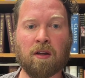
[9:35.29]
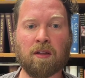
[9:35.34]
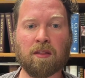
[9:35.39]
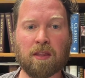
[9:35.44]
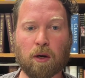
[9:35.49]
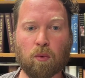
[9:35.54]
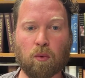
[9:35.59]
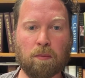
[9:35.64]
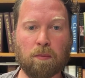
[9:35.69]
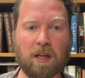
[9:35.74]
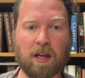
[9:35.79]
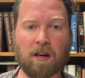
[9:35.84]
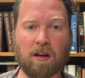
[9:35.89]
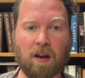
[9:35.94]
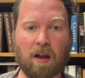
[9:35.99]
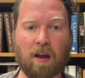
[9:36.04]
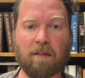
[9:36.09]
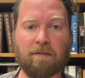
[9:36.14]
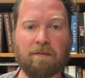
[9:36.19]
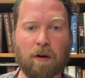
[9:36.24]
there will be
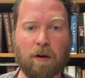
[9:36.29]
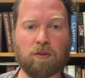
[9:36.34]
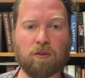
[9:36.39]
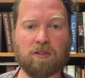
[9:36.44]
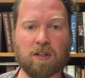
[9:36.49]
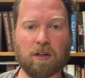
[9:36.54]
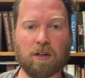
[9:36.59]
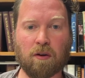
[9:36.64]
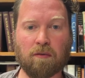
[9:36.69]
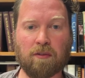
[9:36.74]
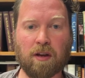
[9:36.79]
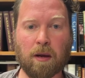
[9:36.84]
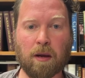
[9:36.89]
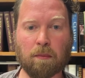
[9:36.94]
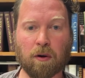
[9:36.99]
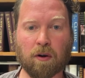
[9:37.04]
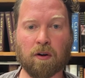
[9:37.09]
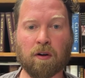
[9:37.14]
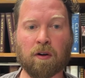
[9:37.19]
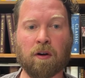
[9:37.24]
enough votes in
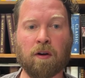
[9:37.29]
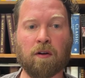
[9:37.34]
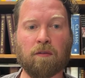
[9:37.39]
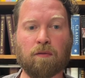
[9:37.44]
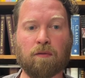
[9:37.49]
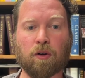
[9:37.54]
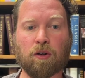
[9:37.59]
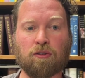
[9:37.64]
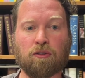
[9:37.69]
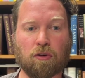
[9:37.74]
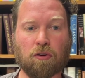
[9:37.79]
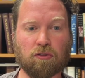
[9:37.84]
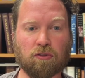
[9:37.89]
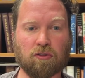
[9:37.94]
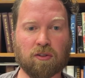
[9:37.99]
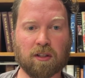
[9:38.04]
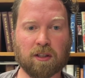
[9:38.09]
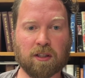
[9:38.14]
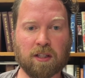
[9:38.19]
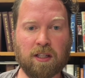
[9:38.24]
November for a
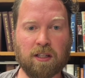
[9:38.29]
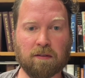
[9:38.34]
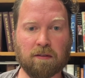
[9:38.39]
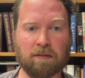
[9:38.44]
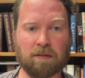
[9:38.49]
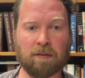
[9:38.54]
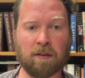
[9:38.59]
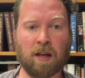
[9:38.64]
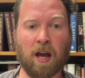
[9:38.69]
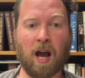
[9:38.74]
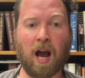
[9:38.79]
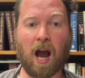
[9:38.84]
church to leave.